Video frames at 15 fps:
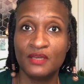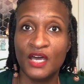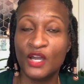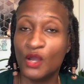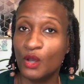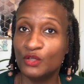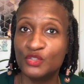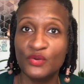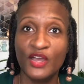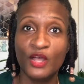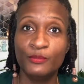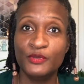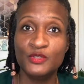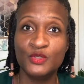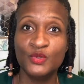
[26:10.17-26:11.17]
A coach will
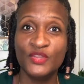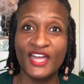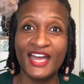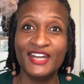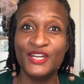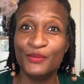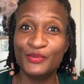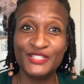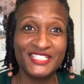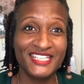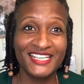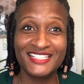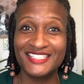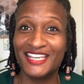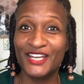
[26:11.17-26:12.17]
help you do that. Number
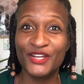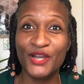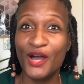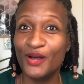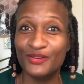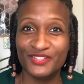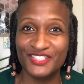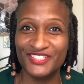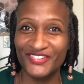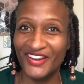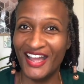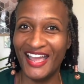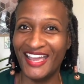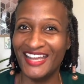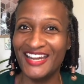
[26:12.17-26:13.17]
6, get a coach,
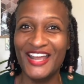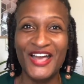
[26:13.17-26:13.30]
right?